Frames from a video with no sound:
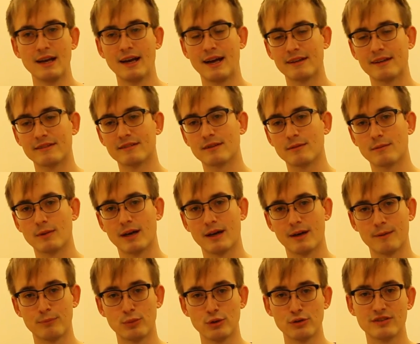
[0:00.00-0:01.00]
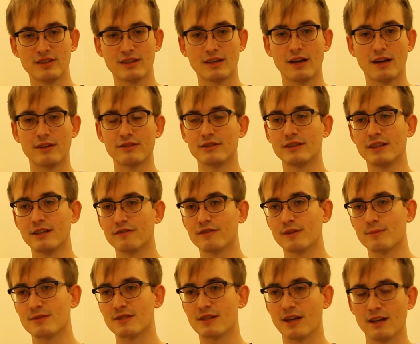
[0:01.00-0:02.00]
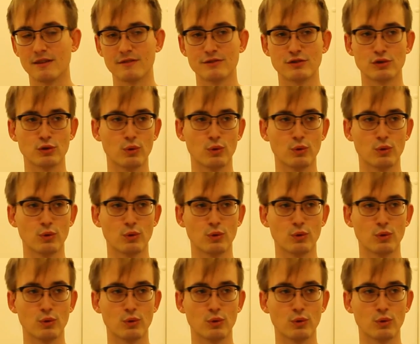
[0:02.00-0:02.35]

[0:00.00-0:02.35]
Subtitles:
and putting underneath themselves